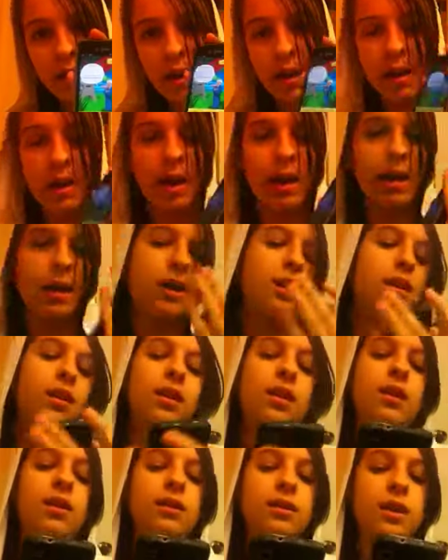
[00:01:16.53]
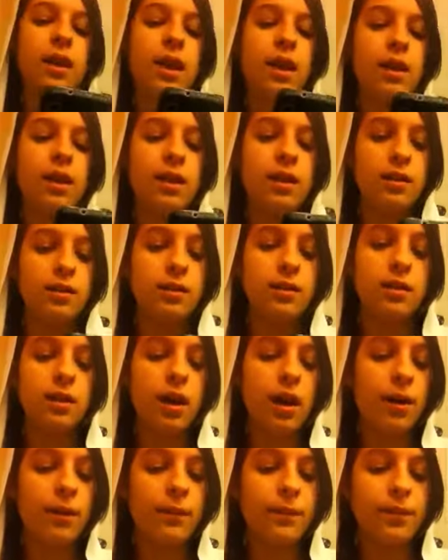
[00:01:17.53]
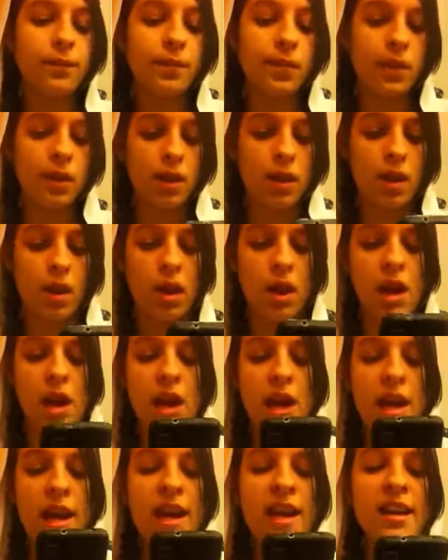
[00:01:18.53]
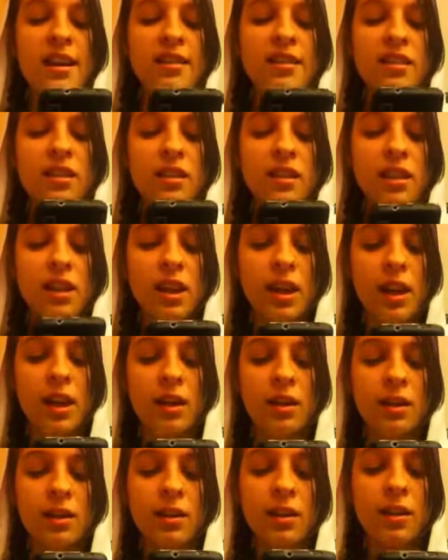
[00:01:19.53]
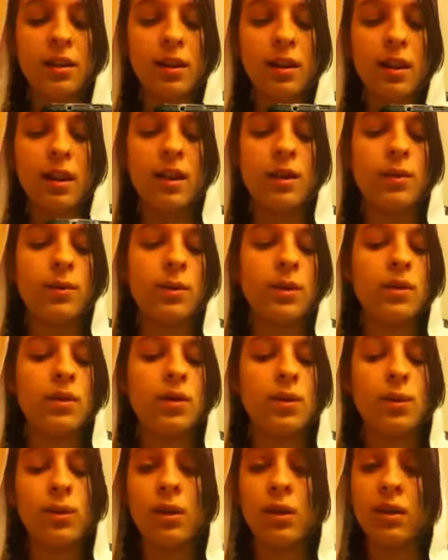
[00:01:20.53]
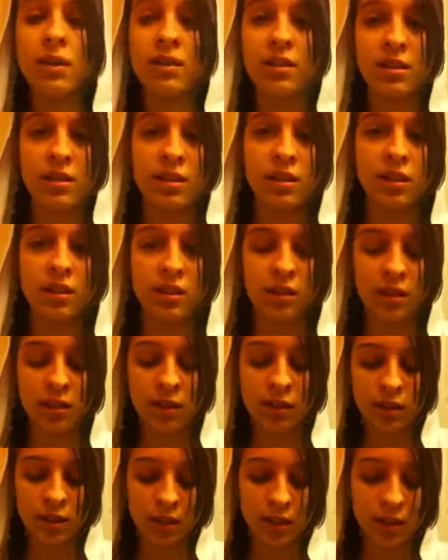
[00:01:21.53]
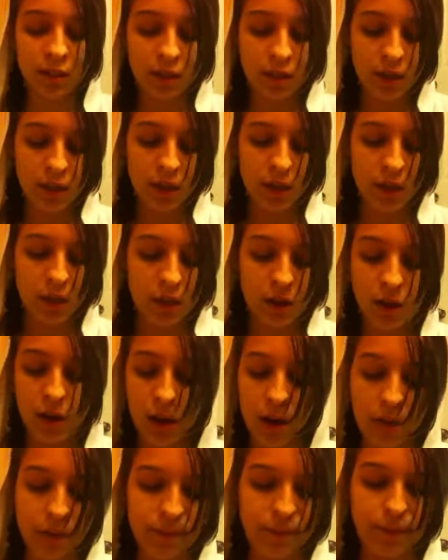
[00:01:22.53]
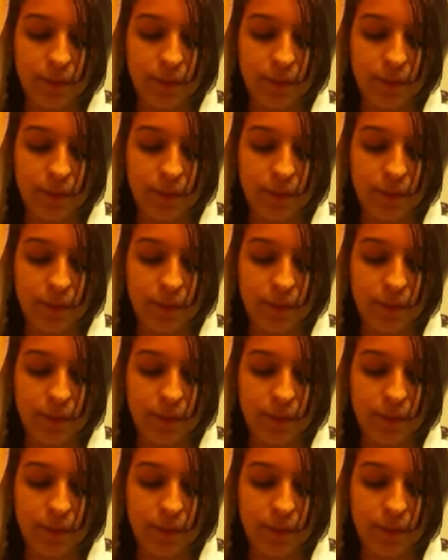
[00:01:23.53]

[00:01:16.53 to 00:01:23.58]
Alright, okay. So is your character linked with horses? No.